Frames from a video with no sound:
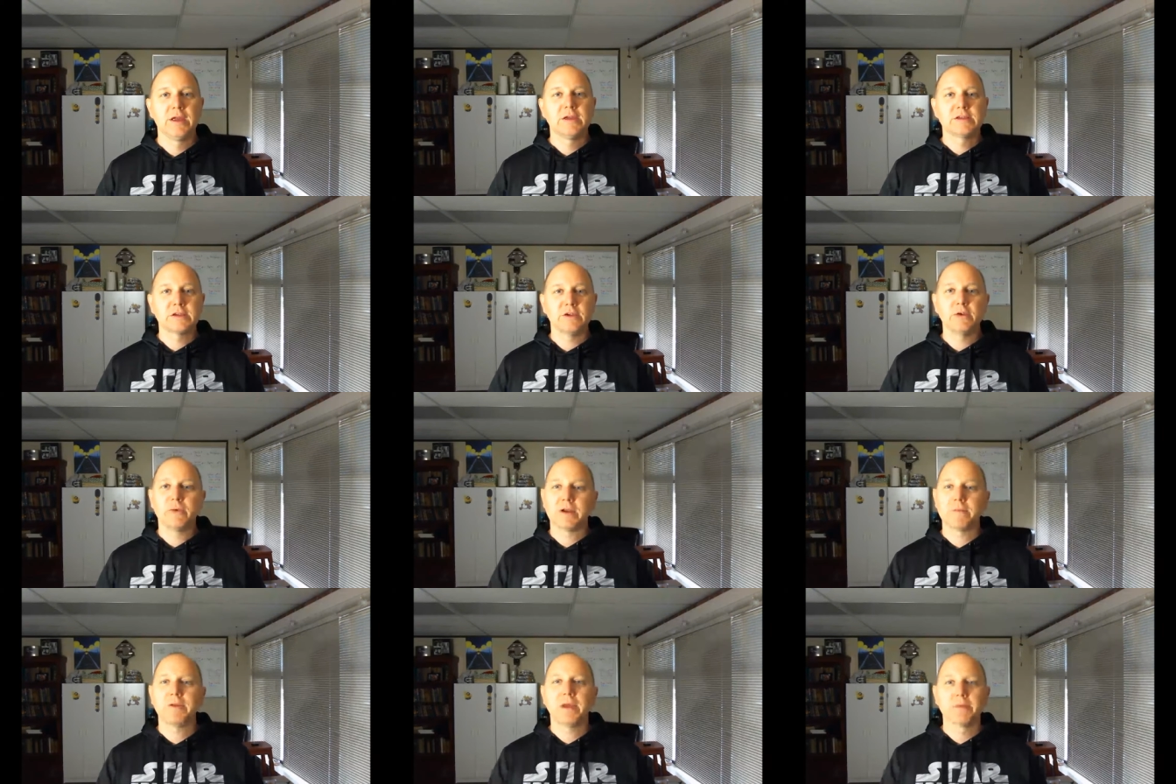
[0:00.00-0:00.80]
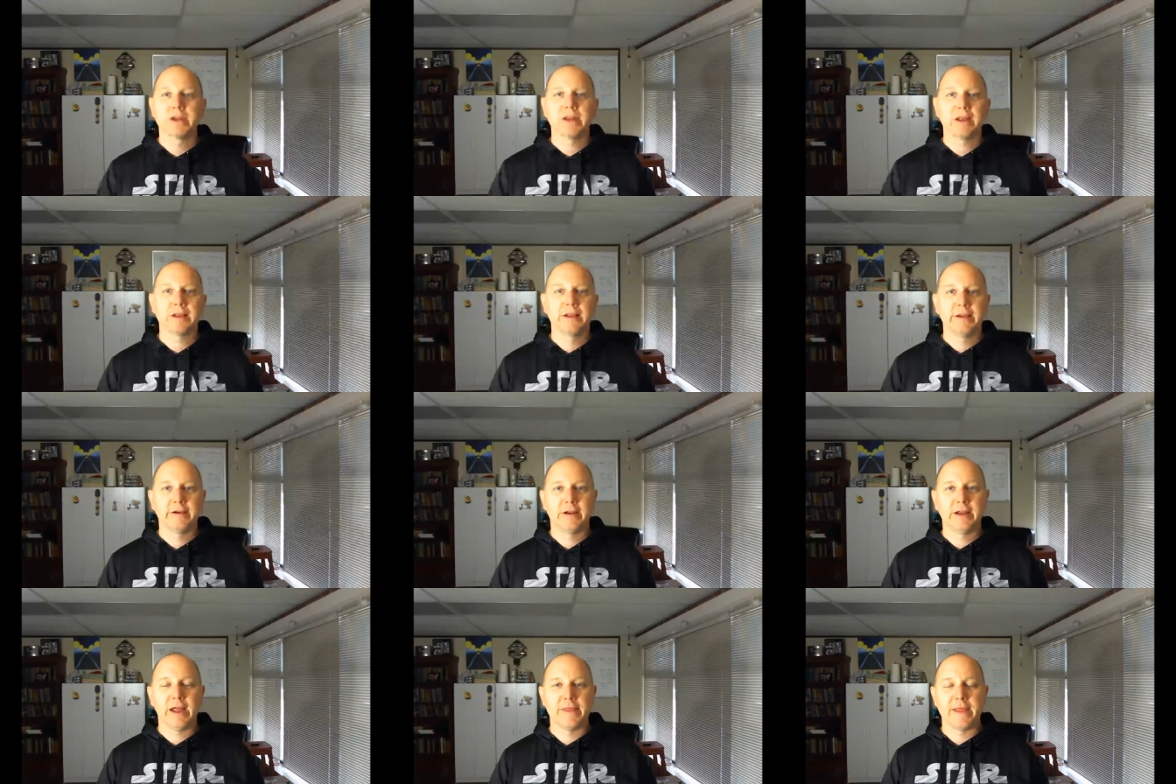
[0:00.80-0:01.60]
So you want to be able to get
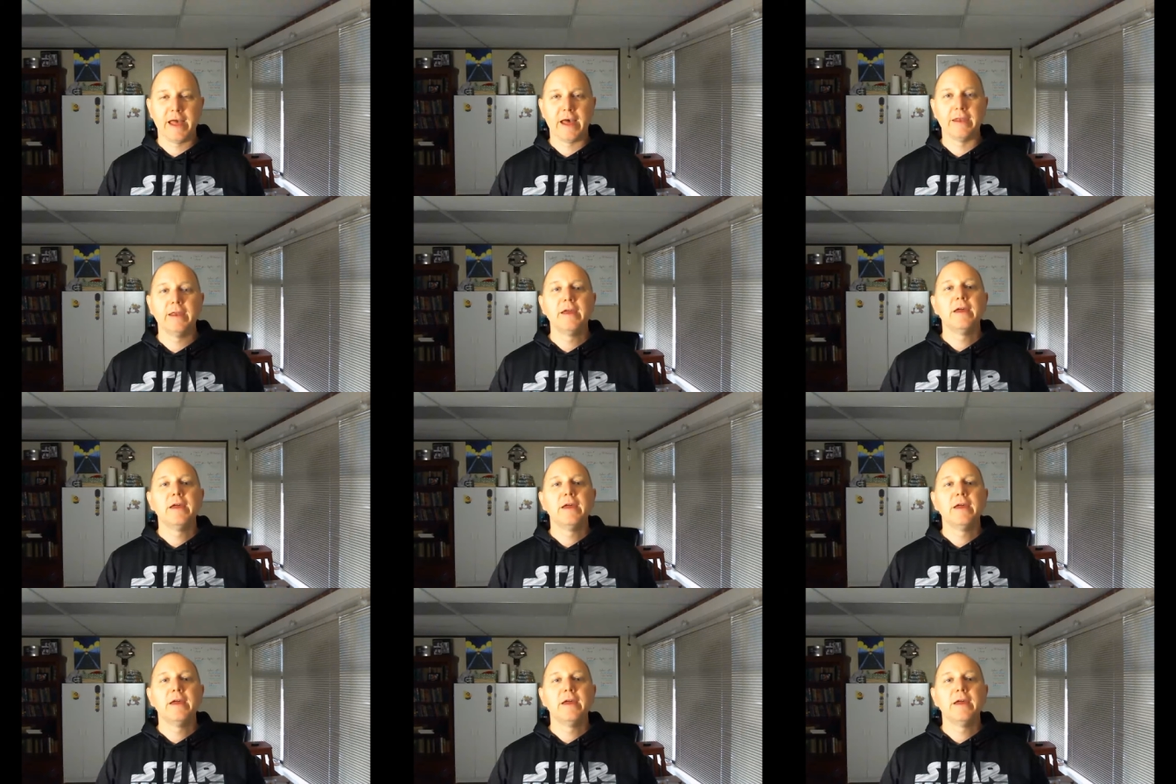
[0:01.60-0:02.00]
clarity on that.